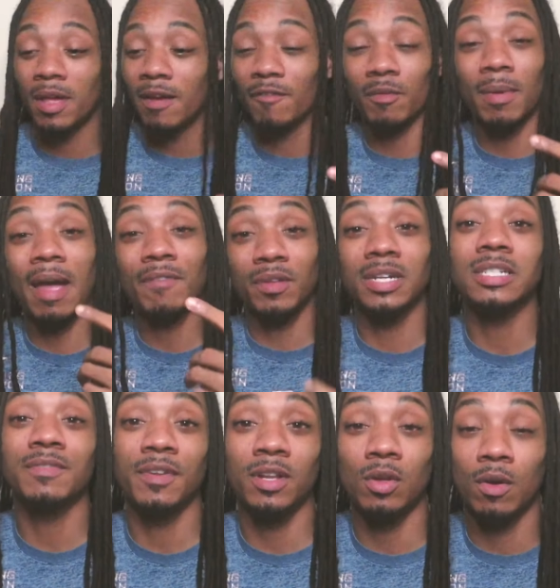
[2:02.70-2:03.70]
from after this
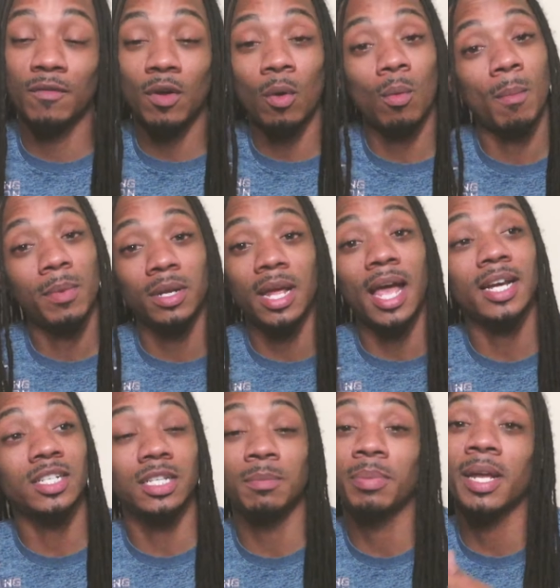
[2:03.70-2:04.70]
video if y'all want me to
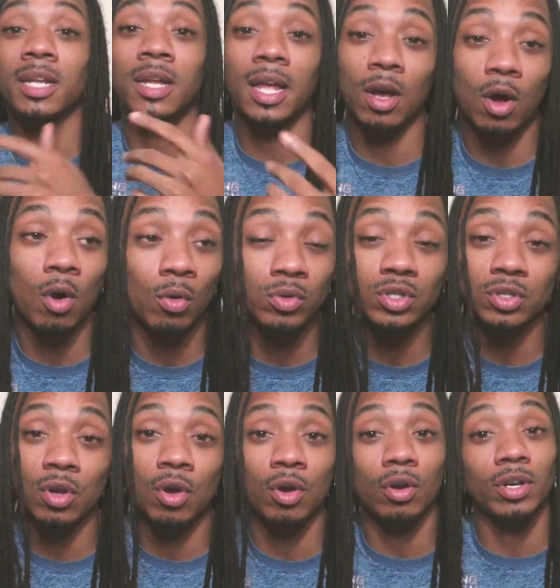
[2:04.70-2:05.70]
actually play the whole
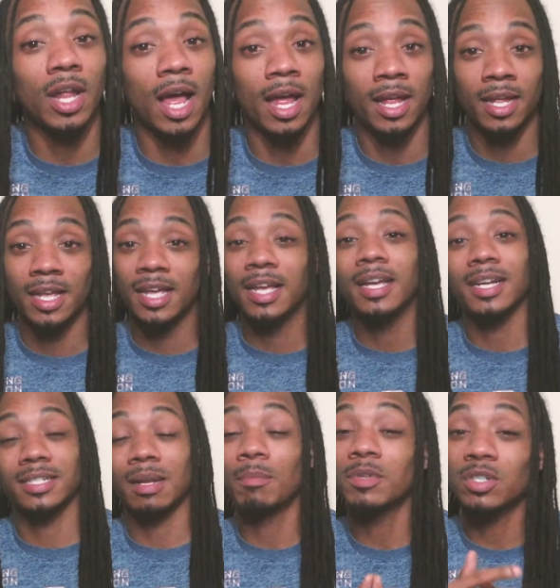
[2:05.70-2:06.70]
song or not.
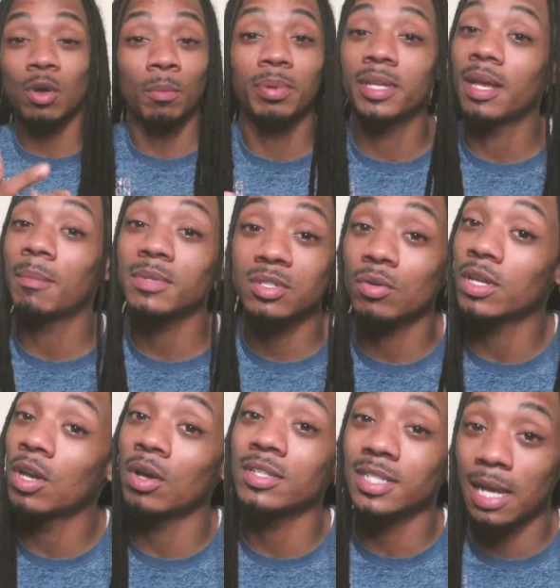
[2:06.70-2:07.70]
Cause I'm just gonna play. I'm just gonna
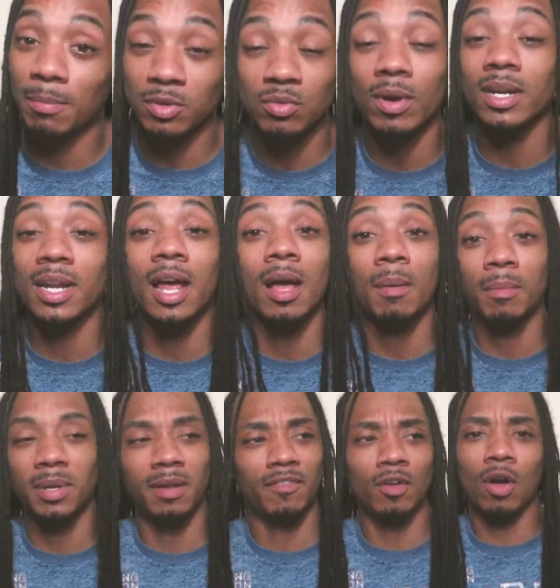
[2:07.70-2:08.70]
give y'all samples right now.
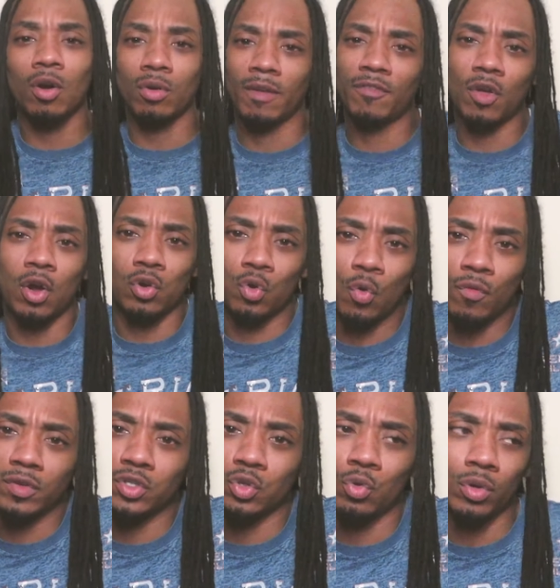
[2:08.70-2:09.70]
But if y'all if y'all
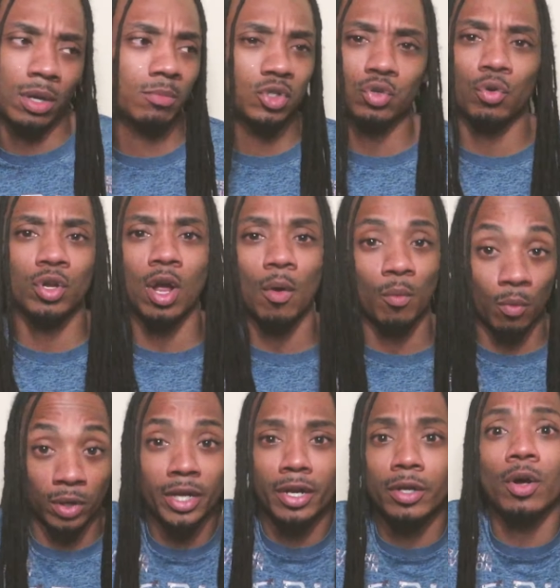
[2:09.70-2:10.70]
grooving to it, I'm sure y'all
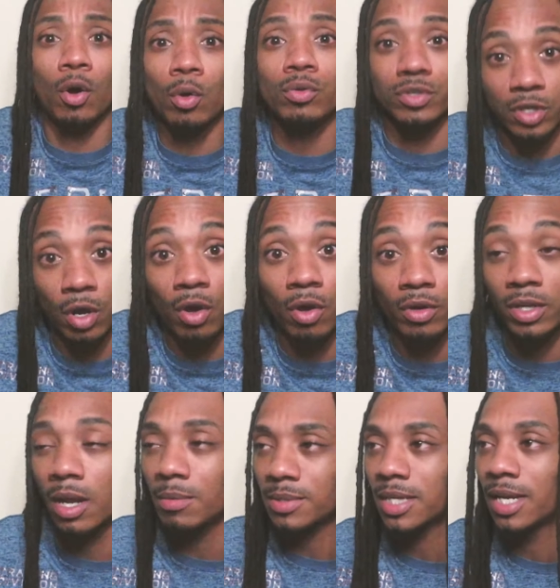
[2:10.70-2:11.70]
want to hear the whole song. You
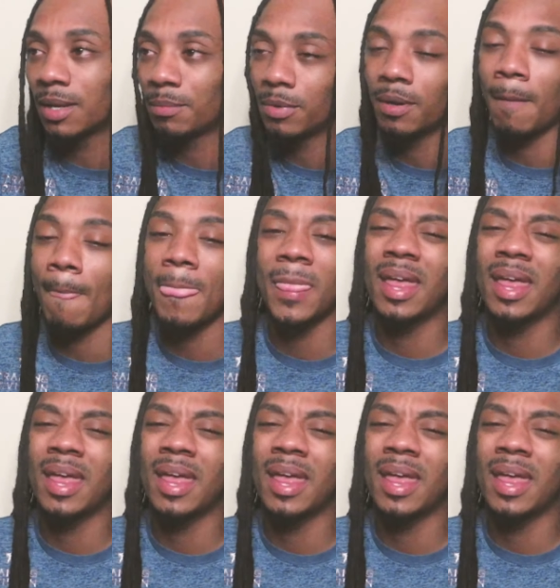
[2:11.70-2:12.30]
know what I'm saying? But